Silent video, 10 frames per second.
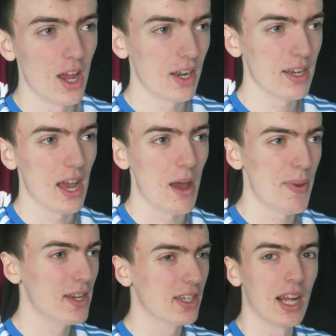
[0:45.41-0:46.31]
And yeah,
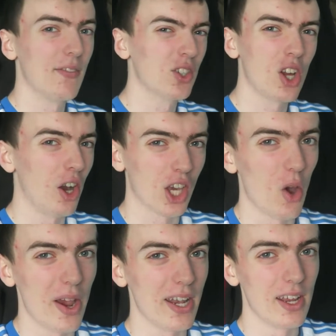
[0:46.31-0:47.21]
basically I've just got to
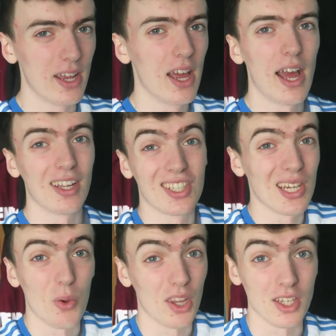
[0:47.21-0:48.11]
go in and
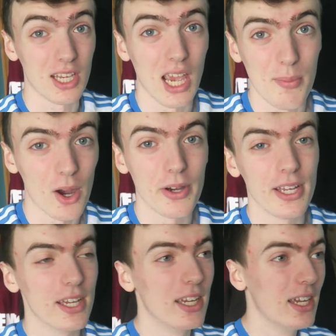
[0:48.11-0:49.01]
see what they say about
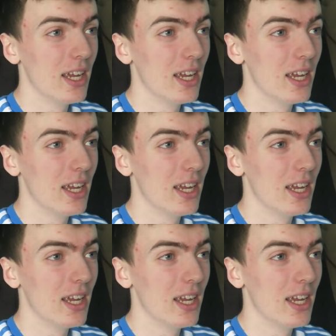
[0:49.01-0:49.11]
it.